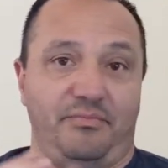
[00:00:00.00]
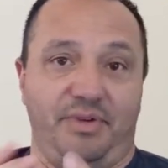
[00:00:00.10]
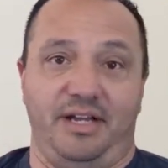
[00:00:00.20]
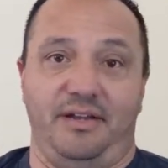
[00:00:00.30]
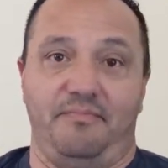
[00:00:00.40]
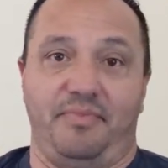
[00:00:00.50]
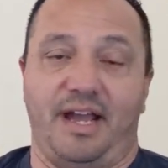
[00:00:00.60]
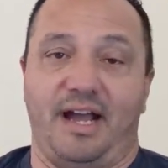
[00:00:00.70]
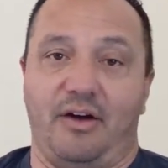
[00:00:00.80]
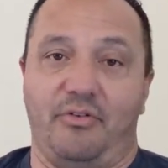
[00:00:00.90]
But
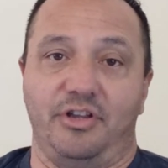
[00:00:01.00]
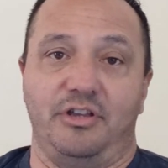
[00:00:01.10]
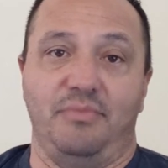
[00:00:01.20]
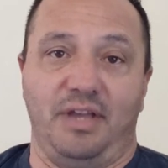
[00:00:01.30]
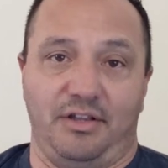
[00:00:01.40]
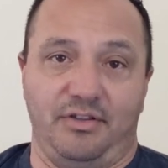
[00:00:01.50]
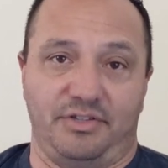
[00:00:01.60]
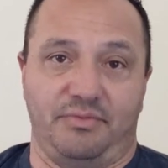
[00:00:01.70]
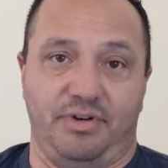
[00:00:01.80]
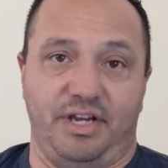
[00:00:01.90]
how are you making
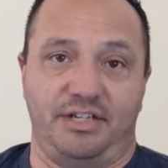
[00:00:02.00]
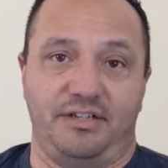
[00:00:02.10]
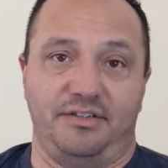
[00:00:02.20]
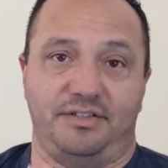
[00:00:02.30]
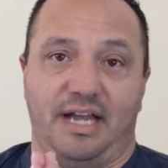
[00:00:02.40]
those impressions?